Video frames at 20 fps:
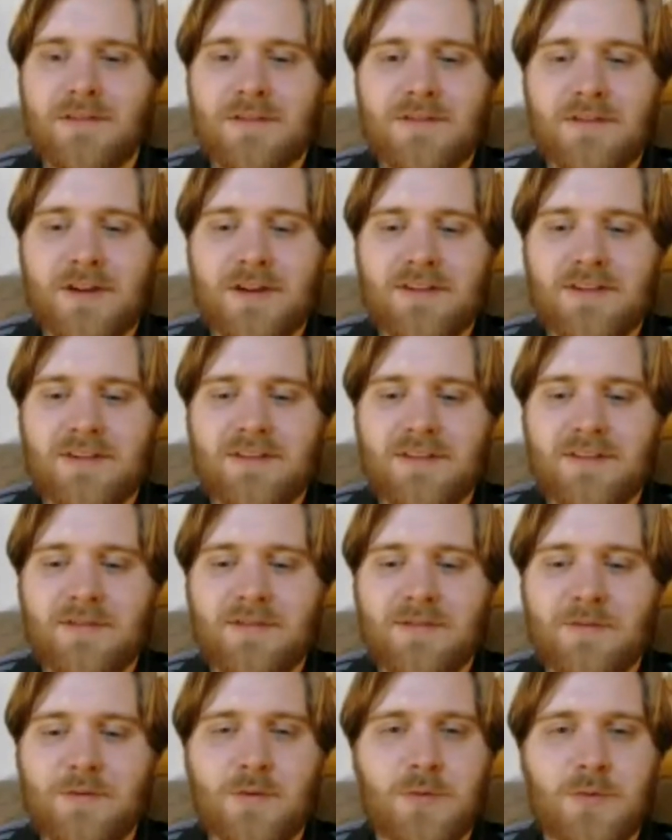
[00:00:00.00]

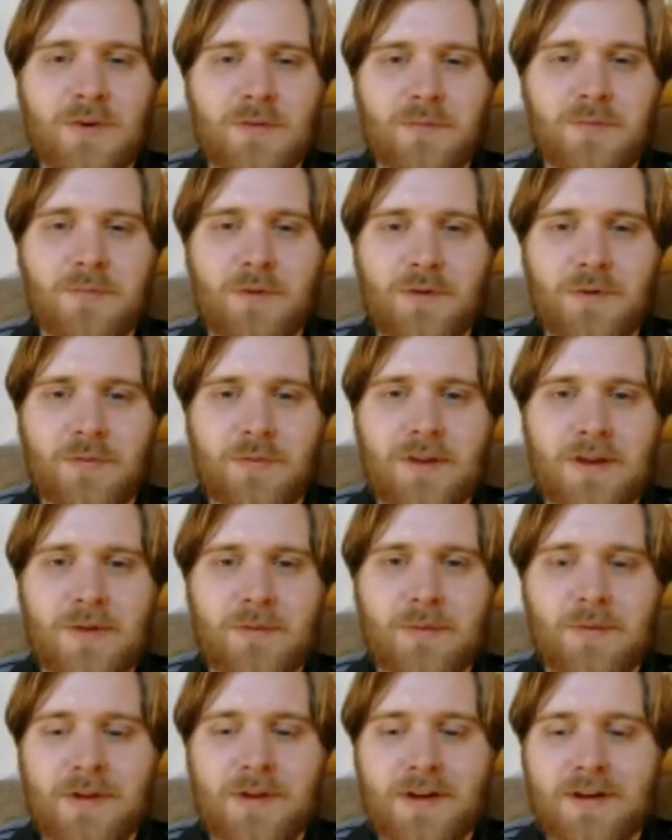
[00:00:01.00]
1974. When did Pluto become a
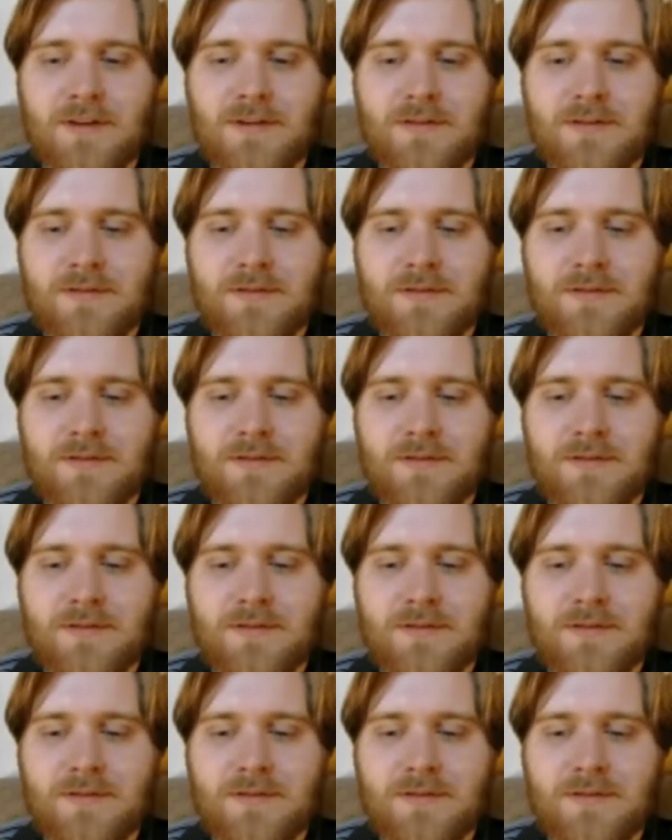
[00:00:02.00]
planet?